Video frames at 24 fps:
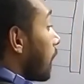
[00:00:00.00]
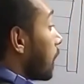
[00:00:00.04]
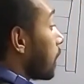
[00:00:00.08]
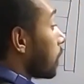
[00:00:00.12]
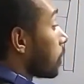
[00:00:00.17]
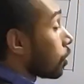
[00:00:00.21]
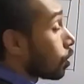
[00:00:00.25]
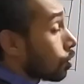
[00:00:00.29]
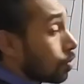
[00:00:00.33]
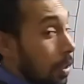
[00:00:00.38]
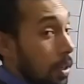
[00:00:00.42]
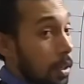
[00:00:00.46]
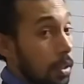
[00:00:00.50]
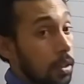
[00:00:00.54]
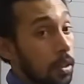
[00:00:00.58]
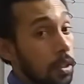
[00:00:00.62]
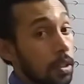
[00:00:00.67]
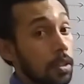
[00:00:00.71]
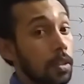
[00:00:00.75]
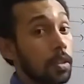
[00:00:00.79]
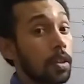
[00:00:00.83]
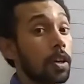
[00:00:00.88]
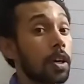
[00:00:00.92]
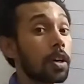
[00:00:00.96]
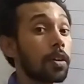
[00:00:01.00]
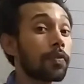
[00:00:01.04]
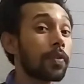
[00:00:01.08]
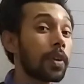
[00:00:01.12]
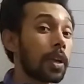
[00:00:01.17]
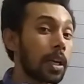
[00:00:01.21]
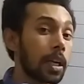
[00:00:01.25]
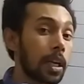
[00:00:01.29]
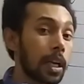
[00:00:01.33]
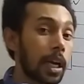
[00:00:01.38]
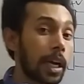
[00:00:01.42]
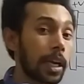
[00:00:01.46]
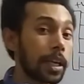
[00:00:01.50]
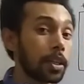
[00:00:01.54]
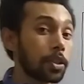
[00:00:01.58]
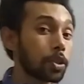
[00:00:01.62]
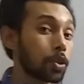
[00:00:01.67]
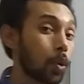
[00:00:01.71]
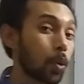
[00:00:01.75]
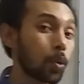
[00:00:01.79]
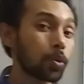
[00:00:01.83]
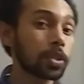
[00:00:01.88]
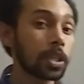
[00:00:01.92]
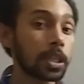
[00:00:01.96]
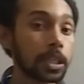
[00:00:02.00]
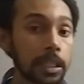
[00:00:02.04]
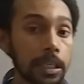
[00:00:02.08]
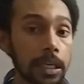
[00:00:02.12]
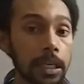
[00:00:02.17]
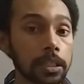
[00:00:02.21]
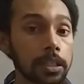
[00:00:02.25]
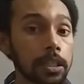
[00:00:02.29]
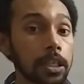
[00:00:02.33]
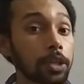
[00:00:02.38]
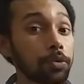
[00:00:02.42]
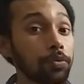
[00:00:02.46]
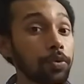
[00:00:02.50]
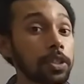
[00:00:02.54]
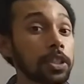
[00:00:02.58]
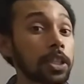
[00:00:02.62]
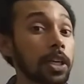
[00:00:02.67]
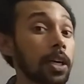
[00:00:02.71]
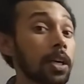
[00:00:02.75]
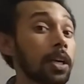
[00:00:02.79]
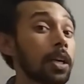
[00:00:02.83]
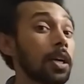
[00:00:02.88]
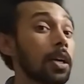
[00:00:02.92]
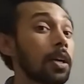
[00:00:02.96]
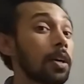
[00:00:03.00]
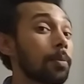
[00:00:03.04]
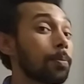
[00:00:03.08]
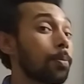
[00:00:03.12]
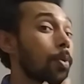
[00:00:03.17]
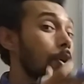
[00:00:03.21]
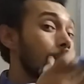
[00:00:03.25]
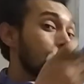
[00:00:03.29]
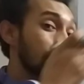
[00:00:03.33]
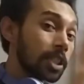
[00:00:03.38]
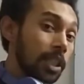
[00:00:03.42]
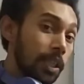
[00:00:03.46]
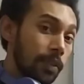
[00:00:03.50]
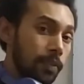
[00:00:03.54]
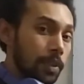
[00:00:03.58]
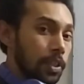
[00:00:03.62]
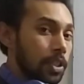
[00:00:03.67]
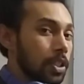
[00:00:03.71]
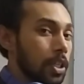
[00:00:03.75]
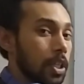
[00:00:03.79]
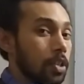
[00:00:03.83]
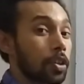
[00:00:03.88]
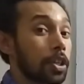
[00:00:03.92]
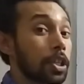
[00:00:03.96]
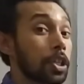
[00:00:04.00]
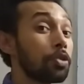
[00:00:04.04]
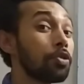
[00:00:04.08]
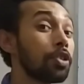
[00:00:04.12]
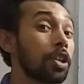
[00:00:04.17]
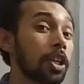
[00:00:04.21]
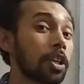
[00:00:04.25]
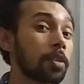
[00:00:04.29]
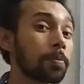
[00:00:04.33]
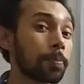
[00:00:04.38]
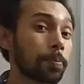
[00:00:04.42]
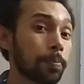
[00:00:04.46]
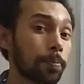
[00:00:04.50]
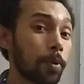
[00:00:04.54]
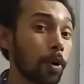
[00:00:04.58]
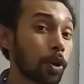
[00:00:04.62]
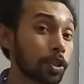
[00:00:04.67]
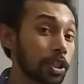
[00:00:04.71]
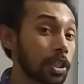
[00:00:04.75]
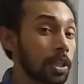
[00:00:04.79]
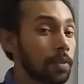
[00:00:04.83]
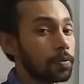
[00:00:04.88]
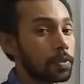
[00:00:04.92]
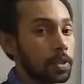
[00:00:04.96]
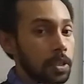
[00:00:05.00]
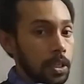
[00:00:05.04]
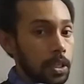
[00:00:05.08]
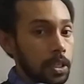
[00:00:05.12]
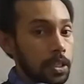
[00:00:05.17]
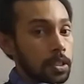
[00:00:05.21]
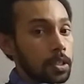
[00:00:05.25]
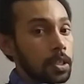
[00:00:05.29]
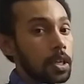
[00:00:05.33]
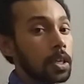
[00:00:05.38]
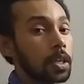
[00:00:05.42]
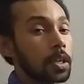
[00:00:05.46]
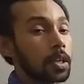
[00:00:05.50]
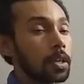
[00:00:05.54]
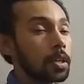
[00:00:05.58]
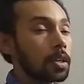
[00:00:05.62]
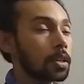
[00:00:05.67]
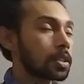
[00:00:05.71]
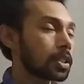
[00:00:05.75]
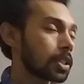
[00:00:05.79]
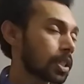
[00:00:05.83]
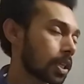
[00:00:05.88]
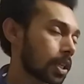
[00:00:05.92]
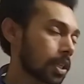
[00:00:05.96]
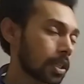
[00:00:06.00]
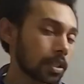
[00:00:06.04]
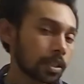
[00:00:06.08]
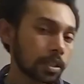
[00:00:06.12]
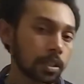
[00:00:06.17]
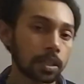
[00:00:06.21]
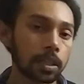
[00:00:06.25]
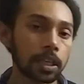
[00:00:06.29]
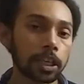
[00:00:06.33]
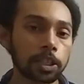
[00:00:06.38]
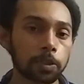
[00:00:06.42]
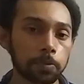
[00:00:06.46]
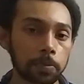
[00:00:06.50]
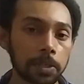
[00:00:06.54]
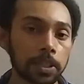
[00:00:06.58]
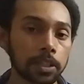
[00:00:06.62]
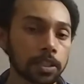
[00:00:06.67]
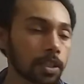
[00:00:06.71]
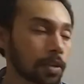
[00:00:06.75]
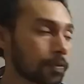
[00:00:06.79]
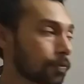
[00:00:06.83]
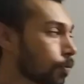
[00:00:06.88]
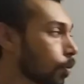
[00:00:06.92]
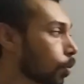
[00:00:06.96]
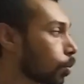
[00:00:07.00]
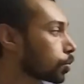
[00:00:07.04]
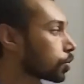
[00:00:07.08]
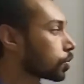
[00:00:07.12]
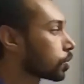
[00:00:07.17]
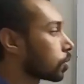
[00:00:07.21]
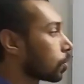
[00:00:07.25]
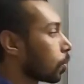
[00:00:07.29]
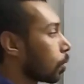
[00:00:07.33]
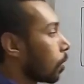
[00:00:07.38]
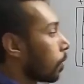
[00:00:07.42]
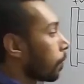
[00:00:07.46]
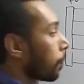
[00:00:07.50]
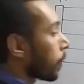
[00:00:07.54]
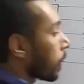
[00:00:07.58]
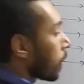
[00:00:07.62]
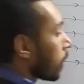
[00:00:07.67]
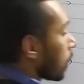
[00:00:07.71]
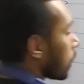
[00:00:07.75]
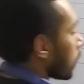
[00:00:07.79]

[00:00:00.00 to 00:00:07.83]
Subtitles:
field strength or field line shows the direction in which a positively charged or unit positive charge experience a force, so